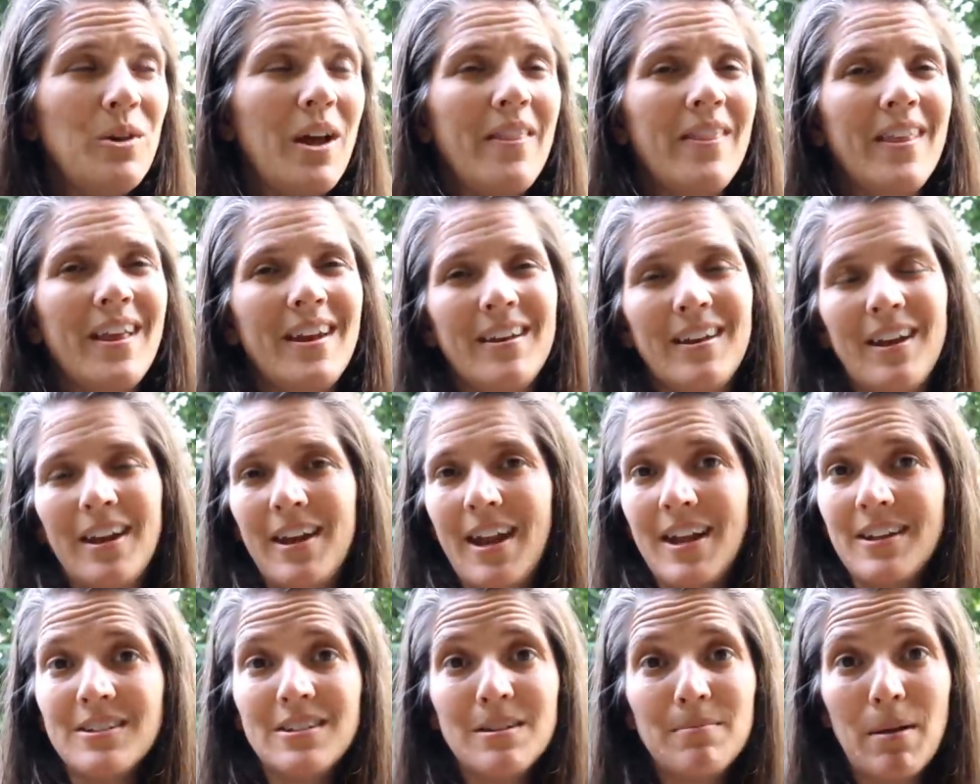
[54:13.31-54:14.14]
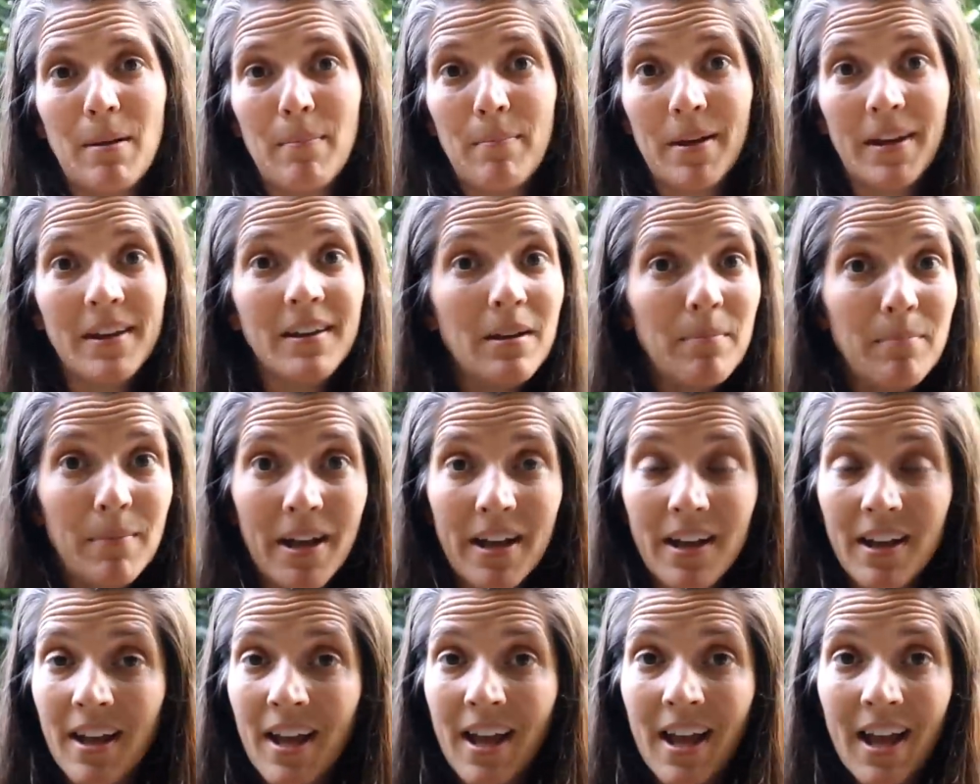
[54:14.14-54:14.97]
And then next to my bed in
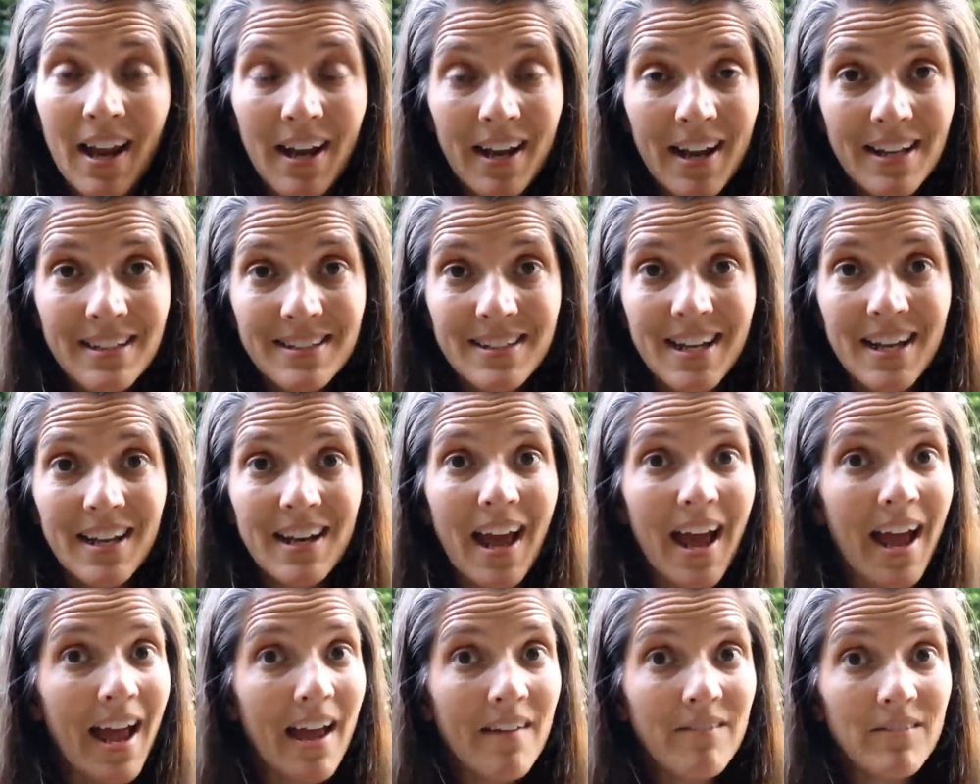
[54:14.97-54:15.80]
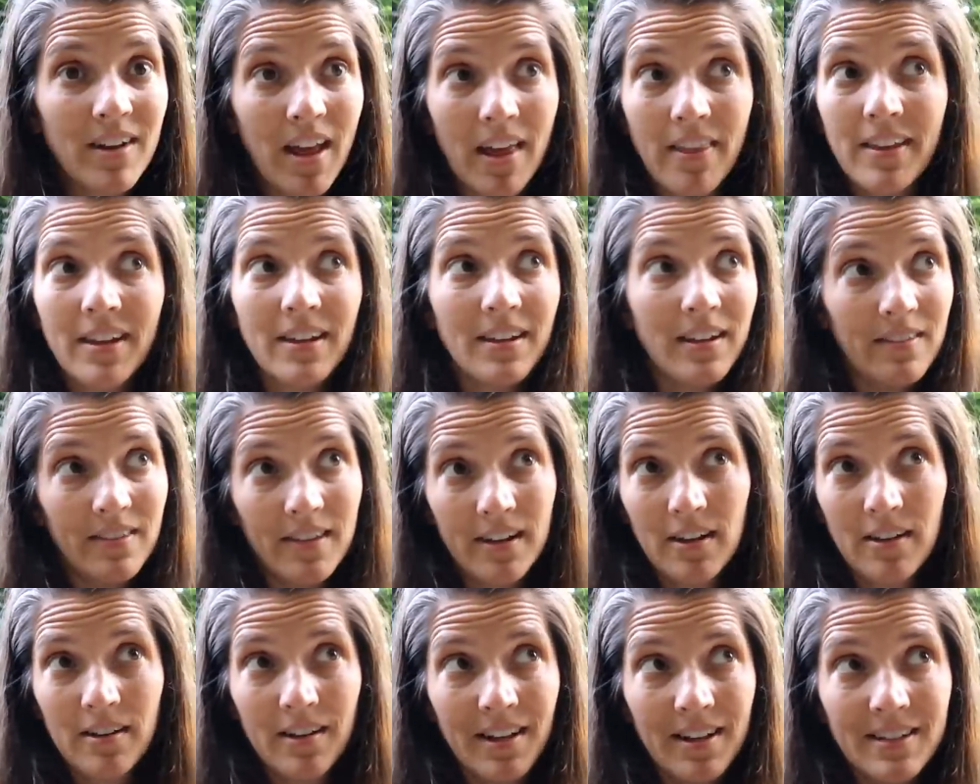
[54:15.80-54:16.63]
my nightstand, I have nothing in
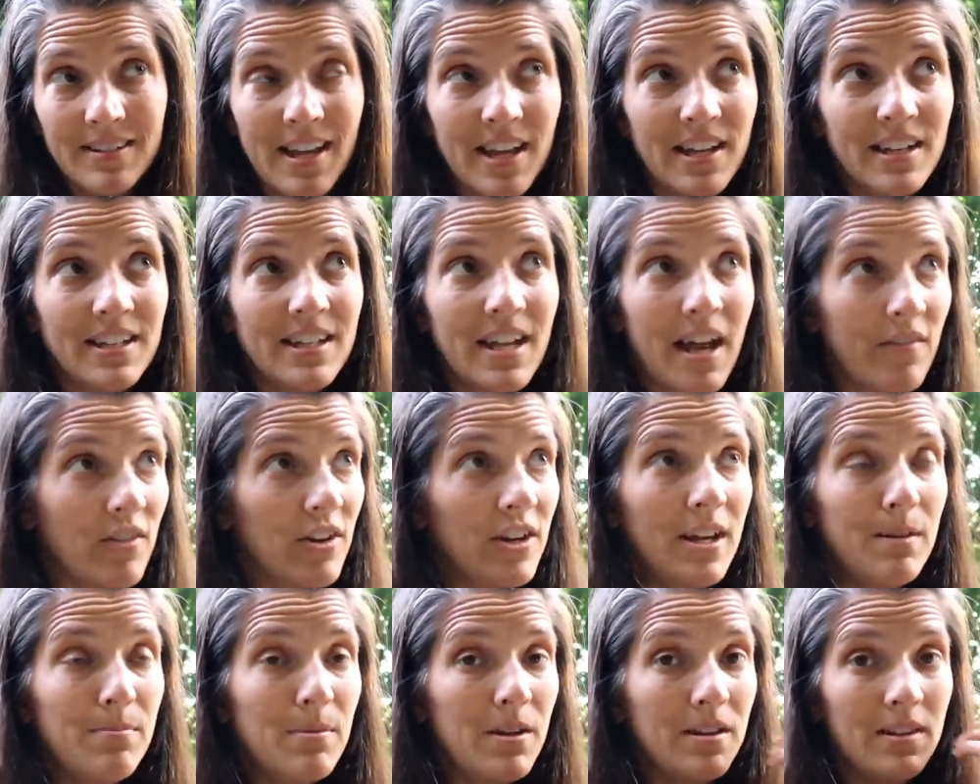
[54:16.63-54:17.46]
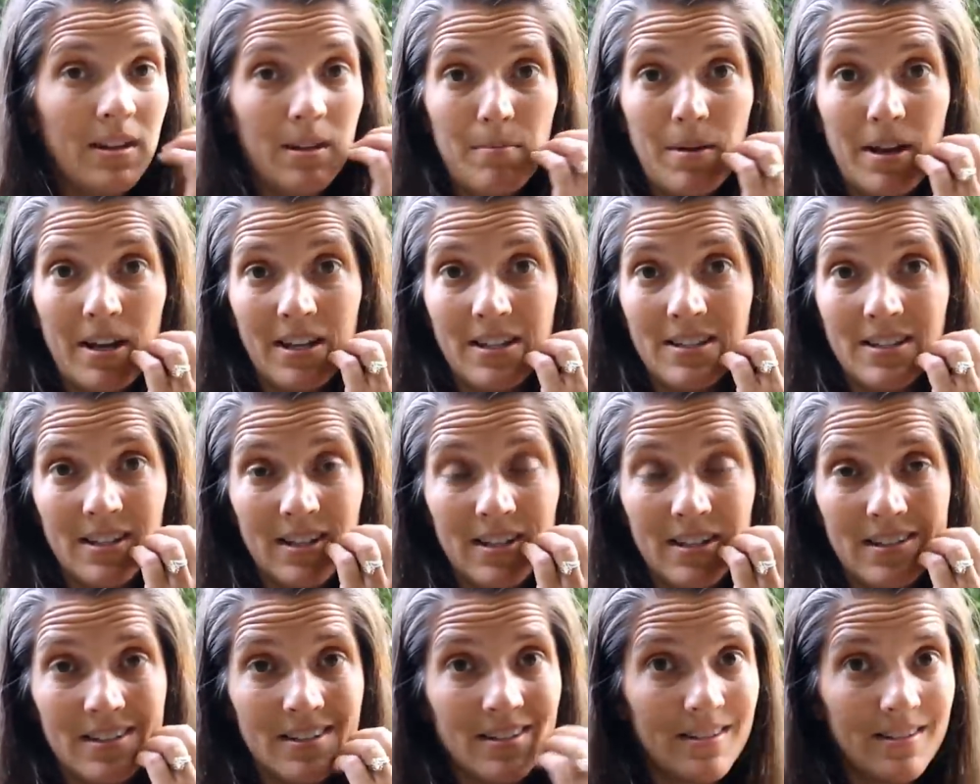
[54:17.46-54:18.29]
there because I never keep anything in my
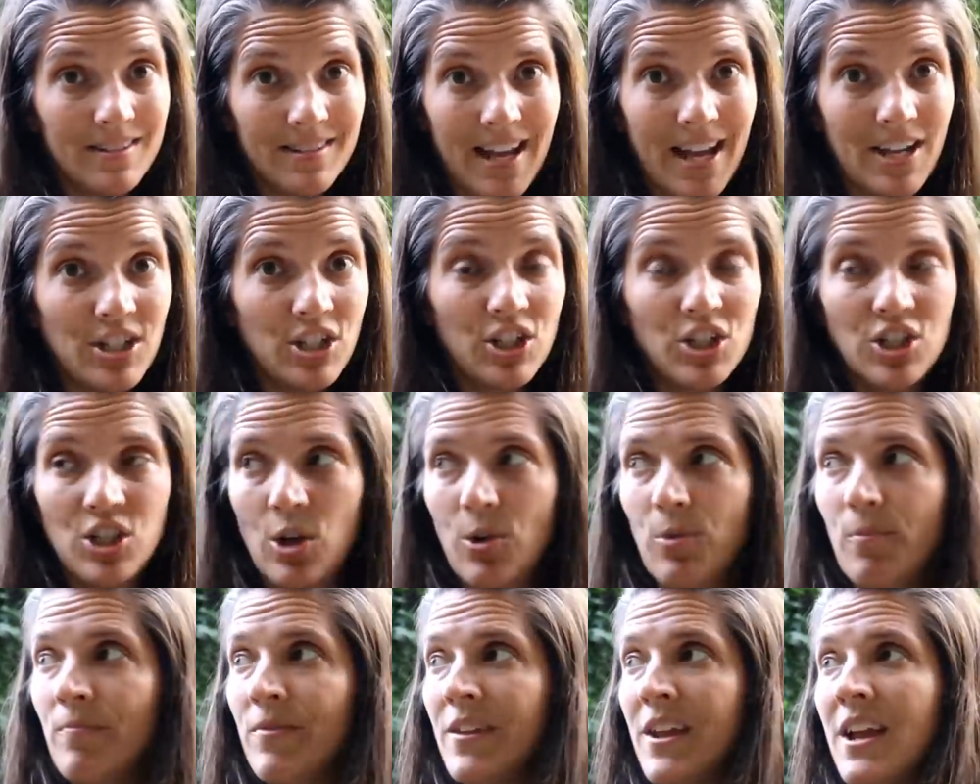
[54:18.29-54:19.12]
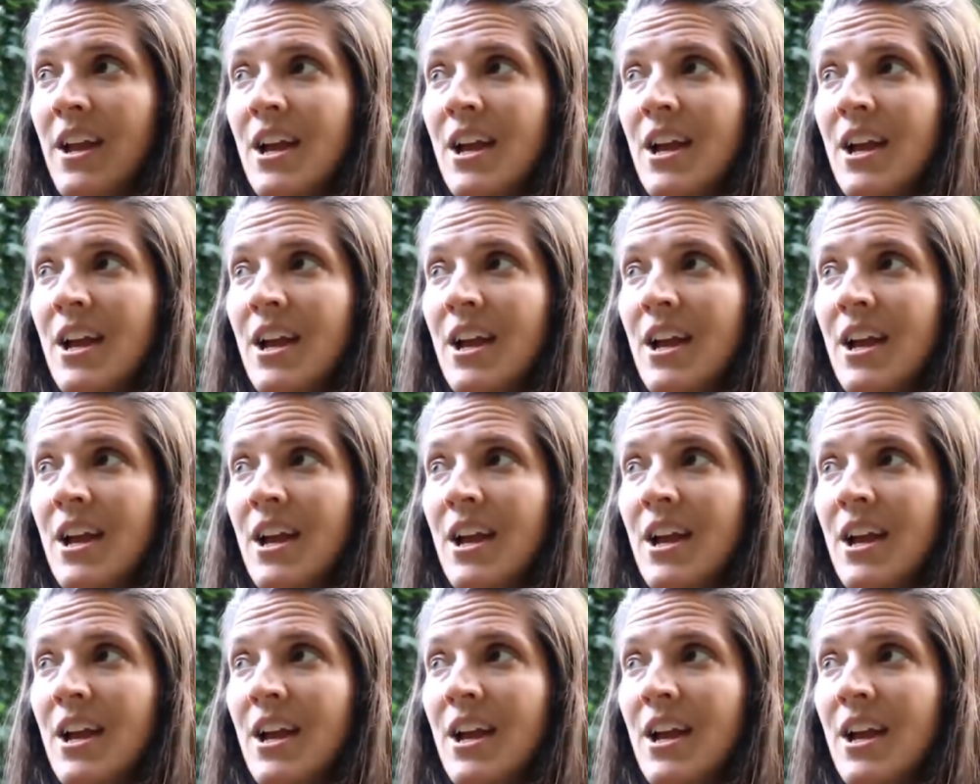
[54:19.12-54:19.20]
nightstand because I just don't.